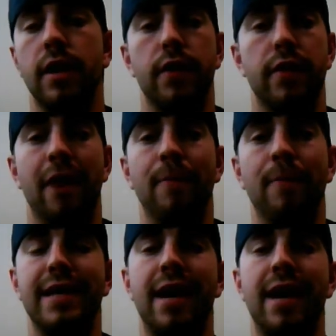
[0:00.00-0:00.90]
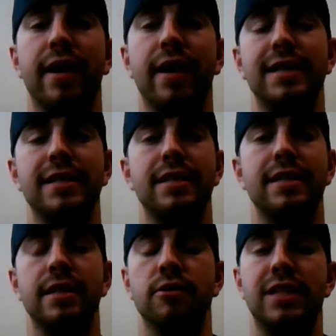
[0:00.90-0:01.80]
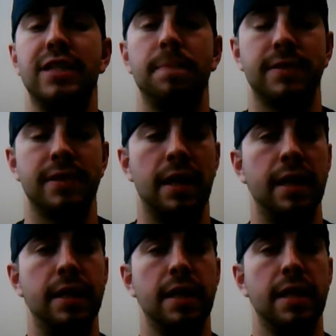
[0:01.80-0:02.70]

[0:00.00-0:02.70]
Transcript: to not retiring and not step aside.